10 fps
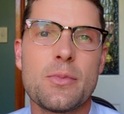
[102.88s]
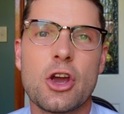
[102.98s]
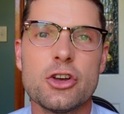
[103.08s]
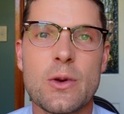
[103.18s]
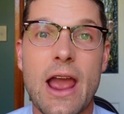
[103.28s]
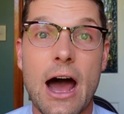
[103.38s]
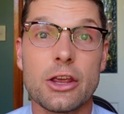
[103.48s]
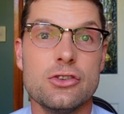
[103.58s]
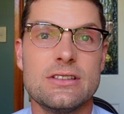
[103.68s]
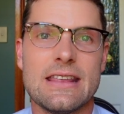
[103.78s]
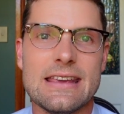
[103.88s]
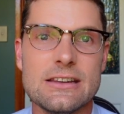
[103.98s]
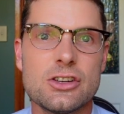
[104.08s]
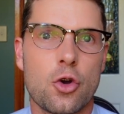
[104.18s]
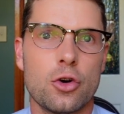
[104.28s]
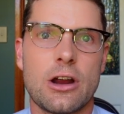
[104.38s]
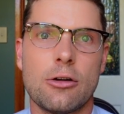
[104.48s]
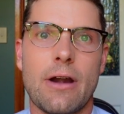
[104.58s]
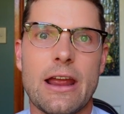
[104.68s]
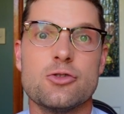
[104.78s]
because we are using the interquartile
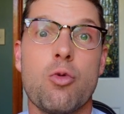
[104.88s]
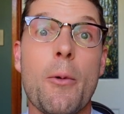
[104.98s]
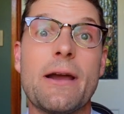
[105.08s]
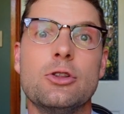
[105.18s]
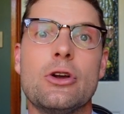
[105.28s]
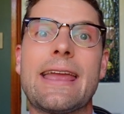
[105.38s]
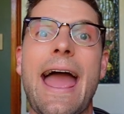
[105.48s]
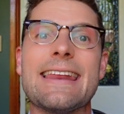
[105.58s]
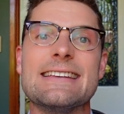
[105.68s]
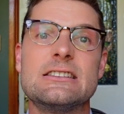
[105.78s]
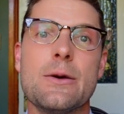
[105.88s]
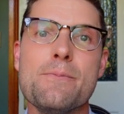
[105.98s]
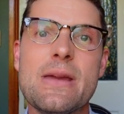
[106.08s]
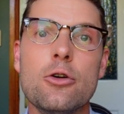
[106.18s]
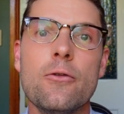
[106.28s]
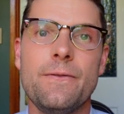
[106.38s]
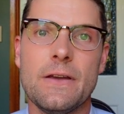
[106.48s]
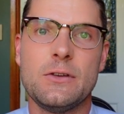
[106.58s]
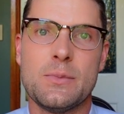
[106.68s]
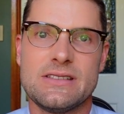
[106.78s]
range, what we're looking at is the middle 50%
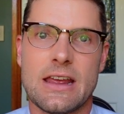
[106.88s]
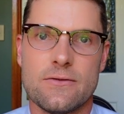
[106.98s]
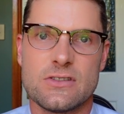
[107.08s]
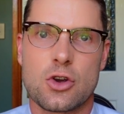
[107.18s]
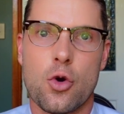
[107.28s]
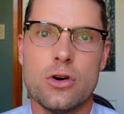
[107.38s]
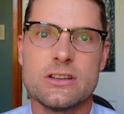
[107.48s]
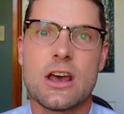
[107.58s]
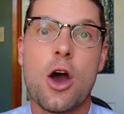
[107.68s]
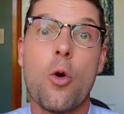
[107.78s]
of scores.